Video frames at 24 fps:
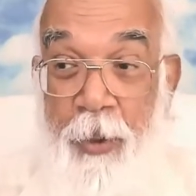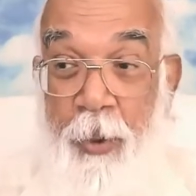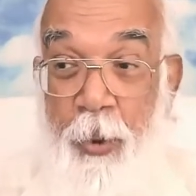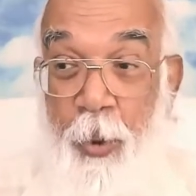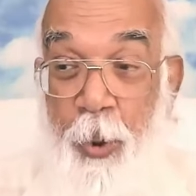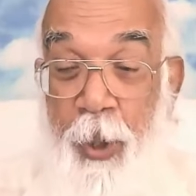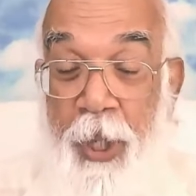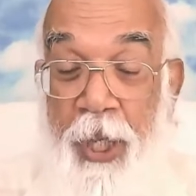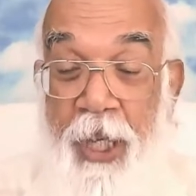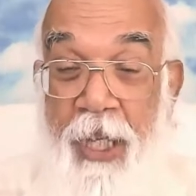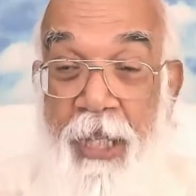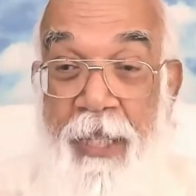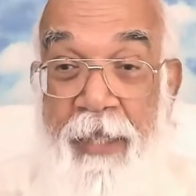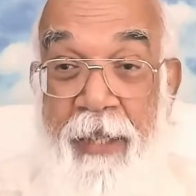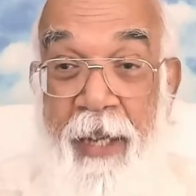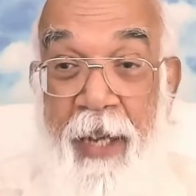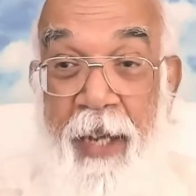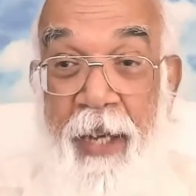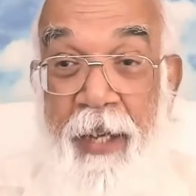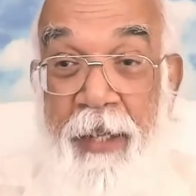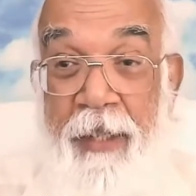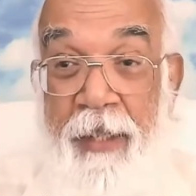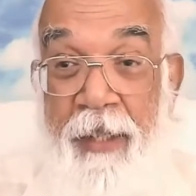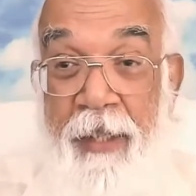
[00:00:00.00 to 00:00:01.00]
So he
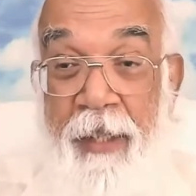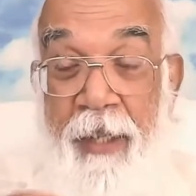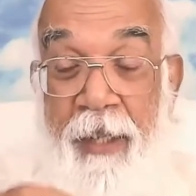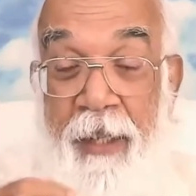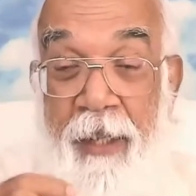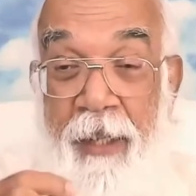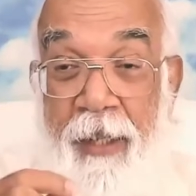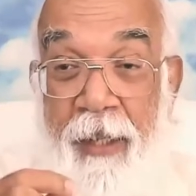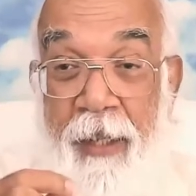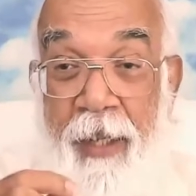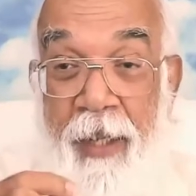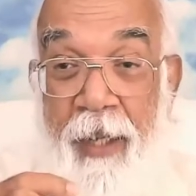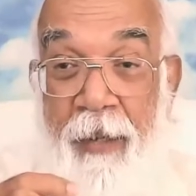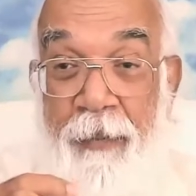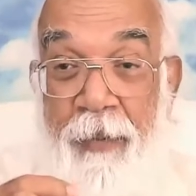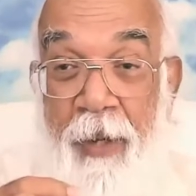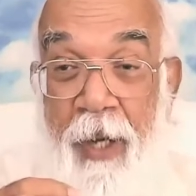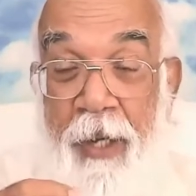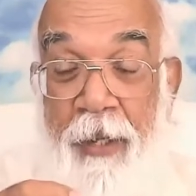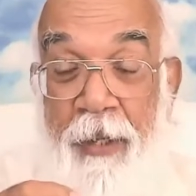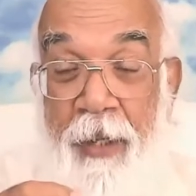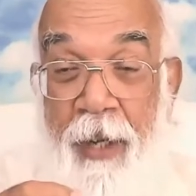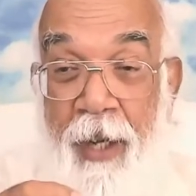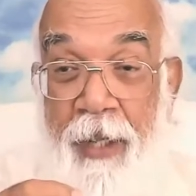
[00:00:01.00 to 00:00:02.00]
says,
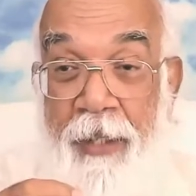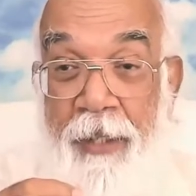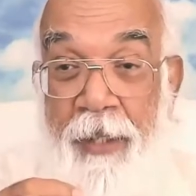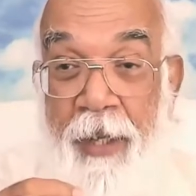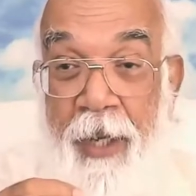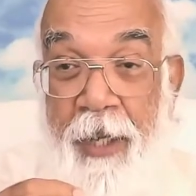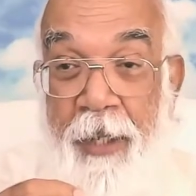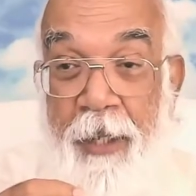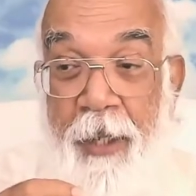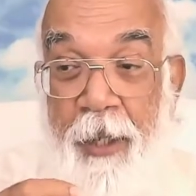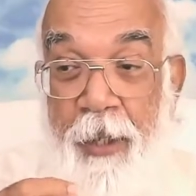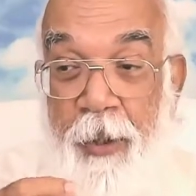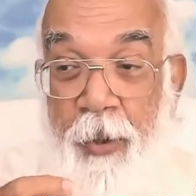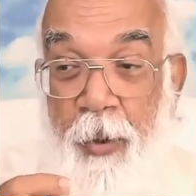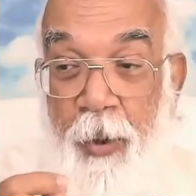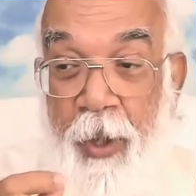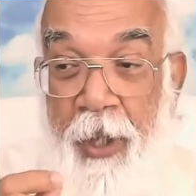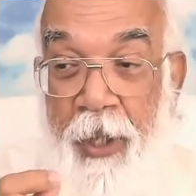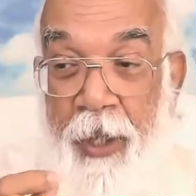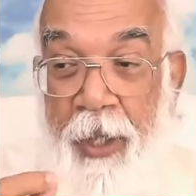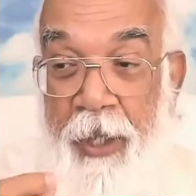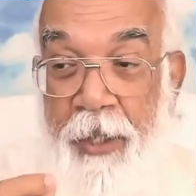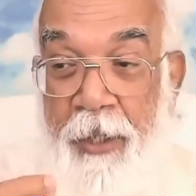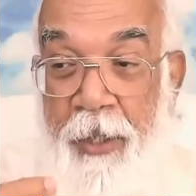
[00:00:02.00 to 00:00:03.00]
if I translate
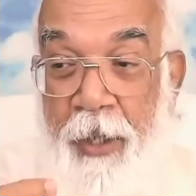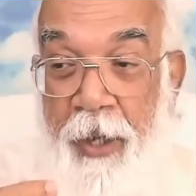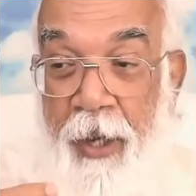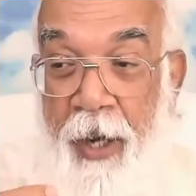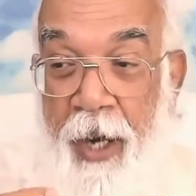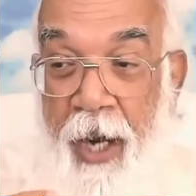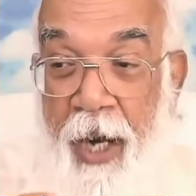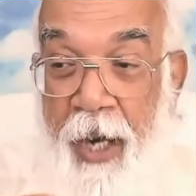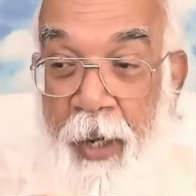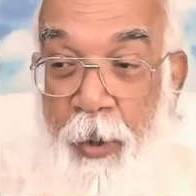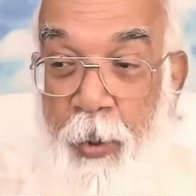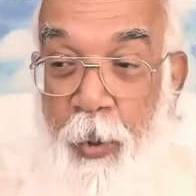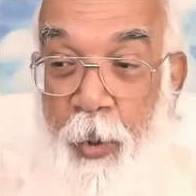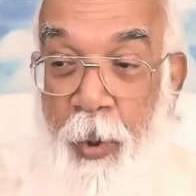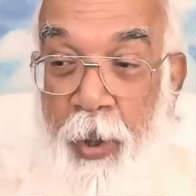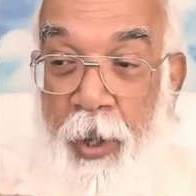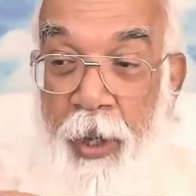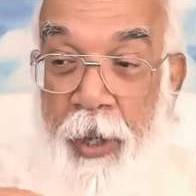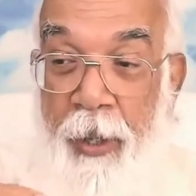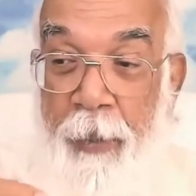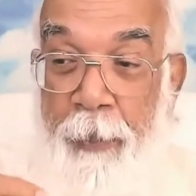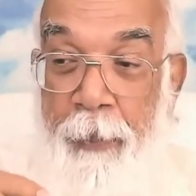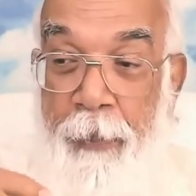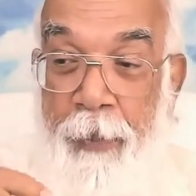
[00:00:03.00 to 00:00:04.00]
into English,
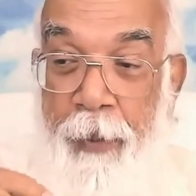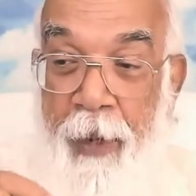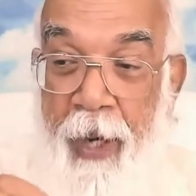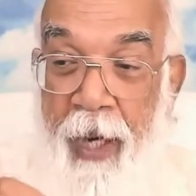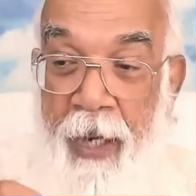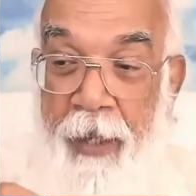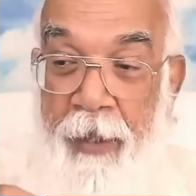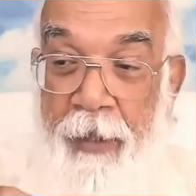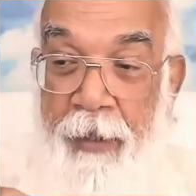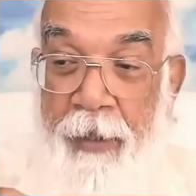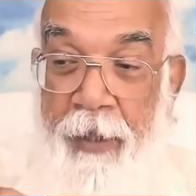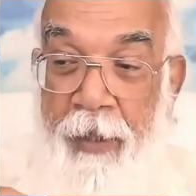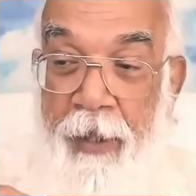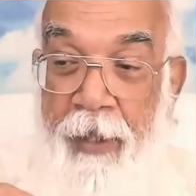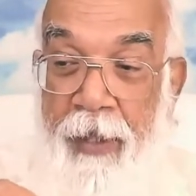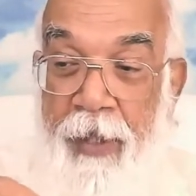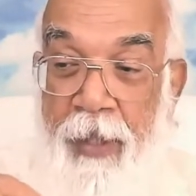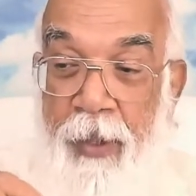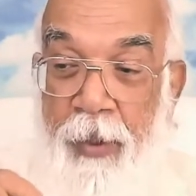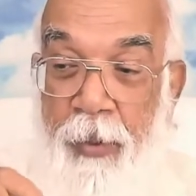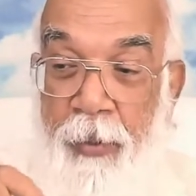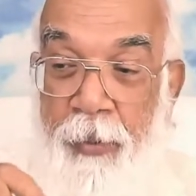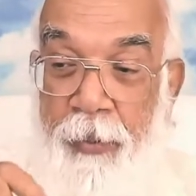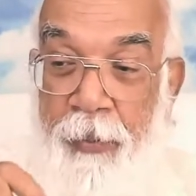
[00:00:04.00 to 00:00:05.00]
regular
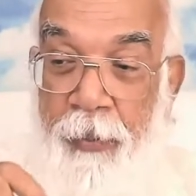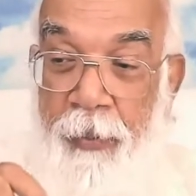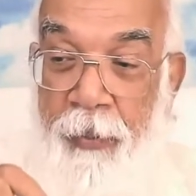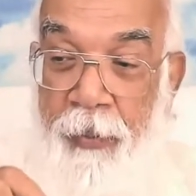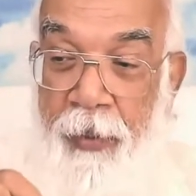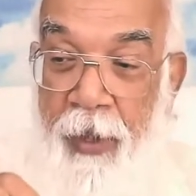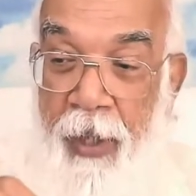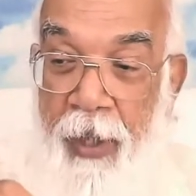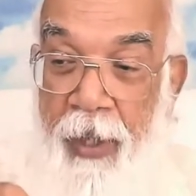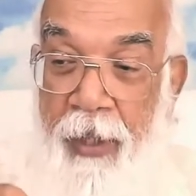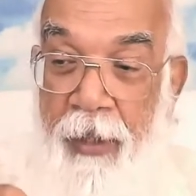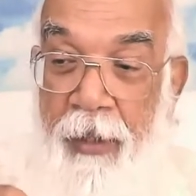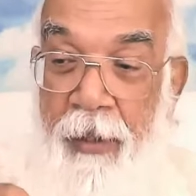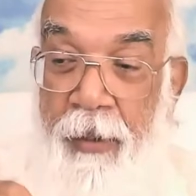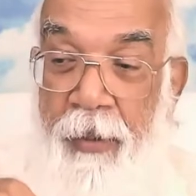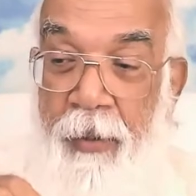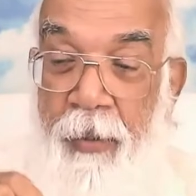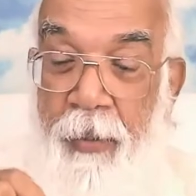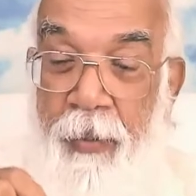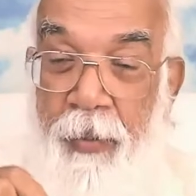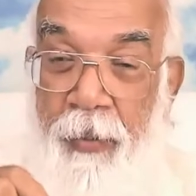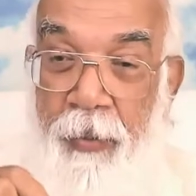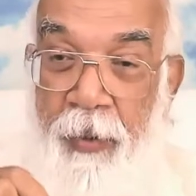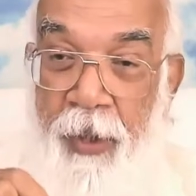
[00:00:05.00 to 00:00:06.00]
practice with
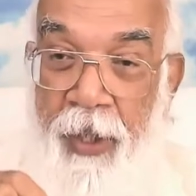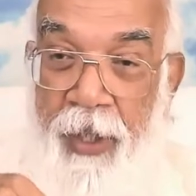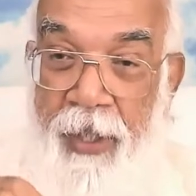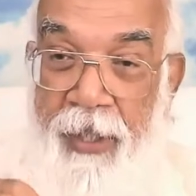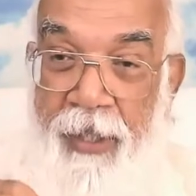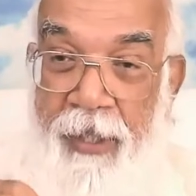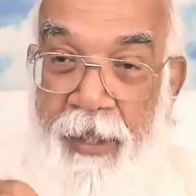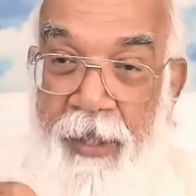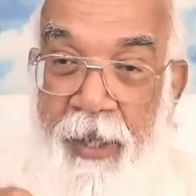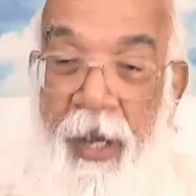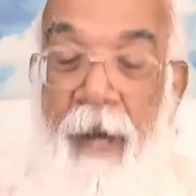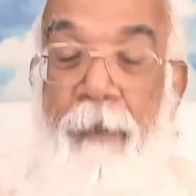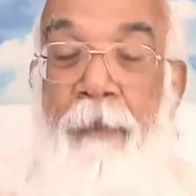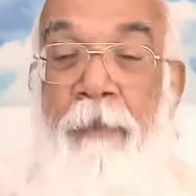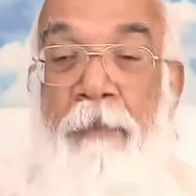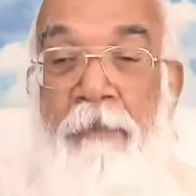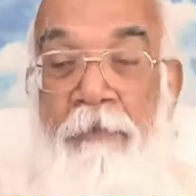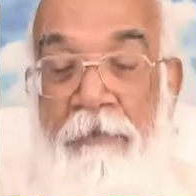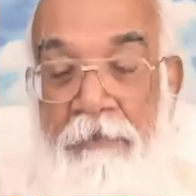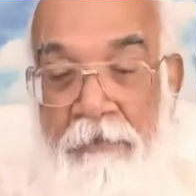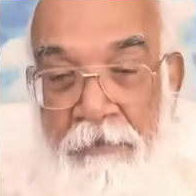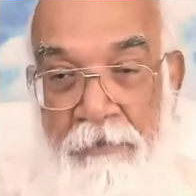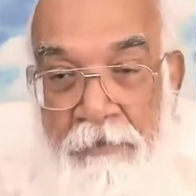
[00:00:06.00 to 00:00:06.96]
wisdom,